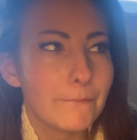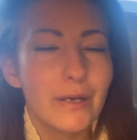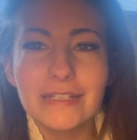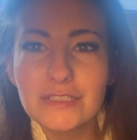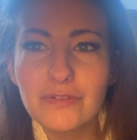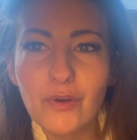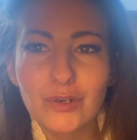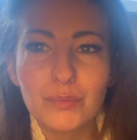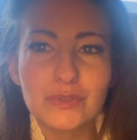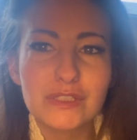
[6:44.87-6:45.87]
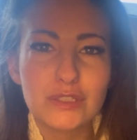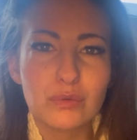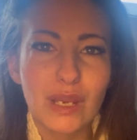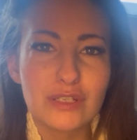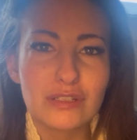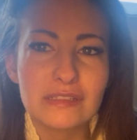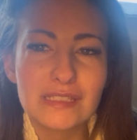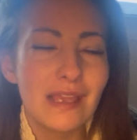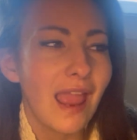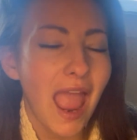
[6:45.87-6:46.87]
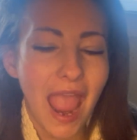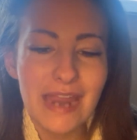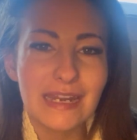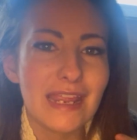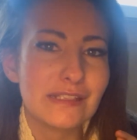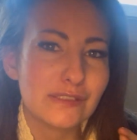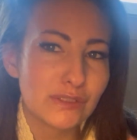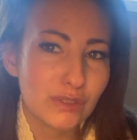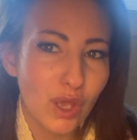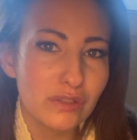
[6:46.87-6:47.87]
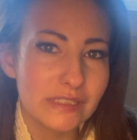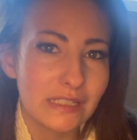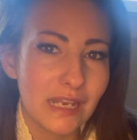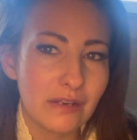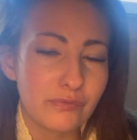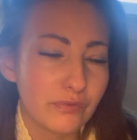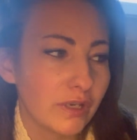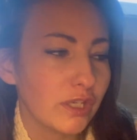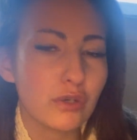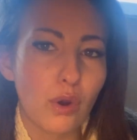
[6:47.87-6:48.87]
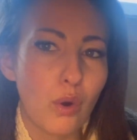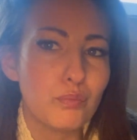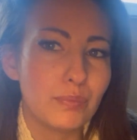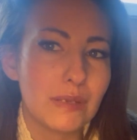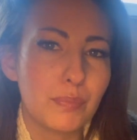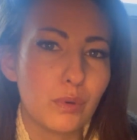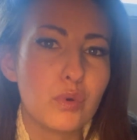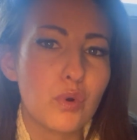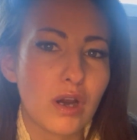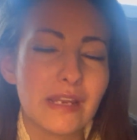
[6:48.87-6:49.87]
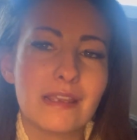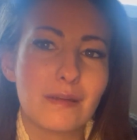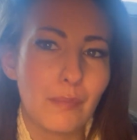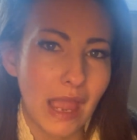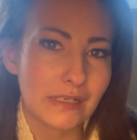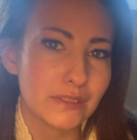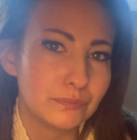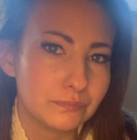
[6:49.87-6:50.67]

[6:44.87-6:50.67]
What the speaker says: put into vulnerable situations, and insulted in front of your own people who are in command,